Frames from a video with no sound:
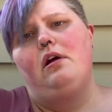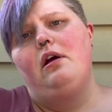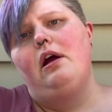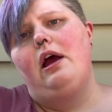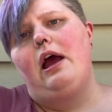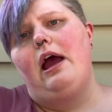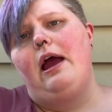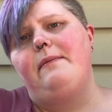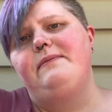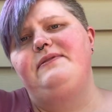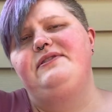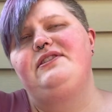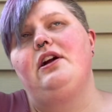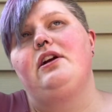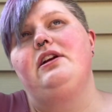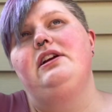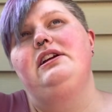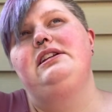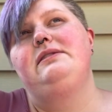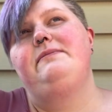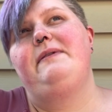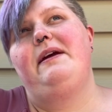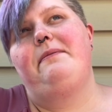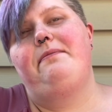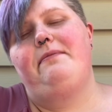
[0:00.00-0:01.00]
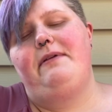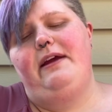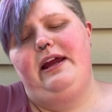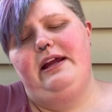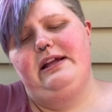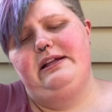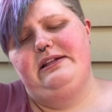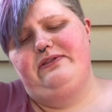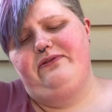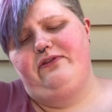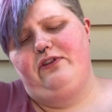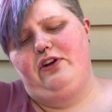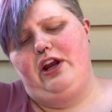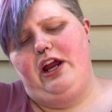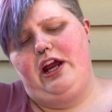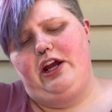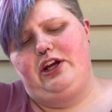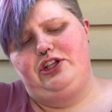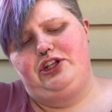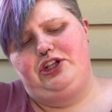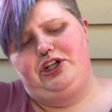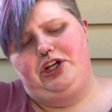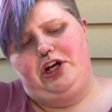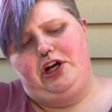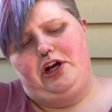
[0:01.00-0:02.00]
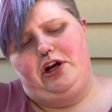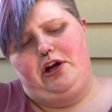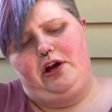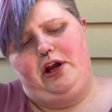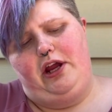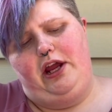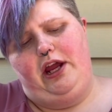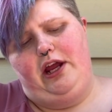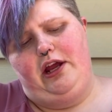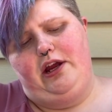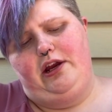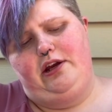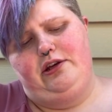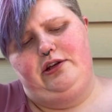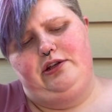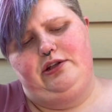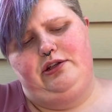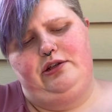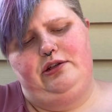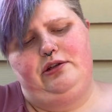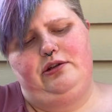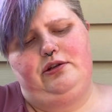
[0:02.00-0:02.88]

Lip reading: I'm starting to make plans for next year, and